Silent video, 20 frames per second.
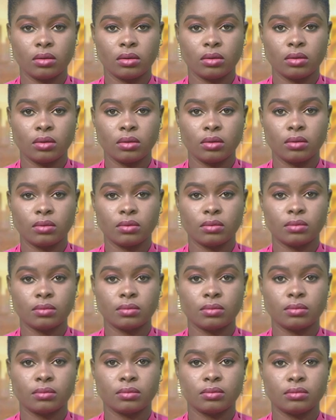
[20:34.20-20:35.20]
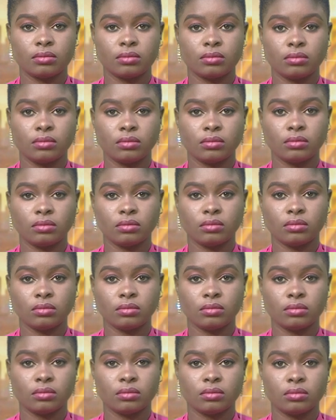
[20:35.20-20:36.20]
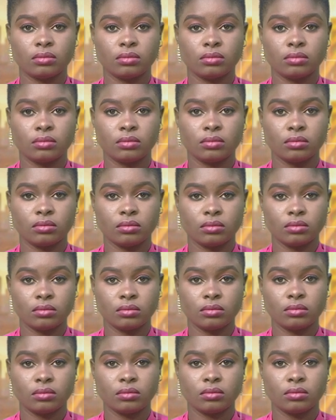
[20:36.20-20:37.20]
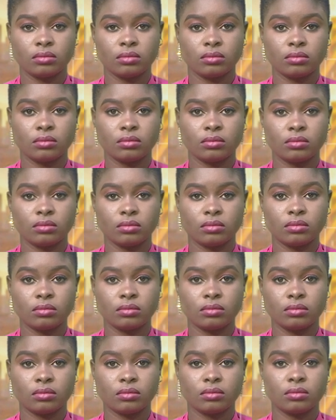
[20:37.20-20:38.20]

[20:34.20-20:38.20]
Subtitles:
[no speech]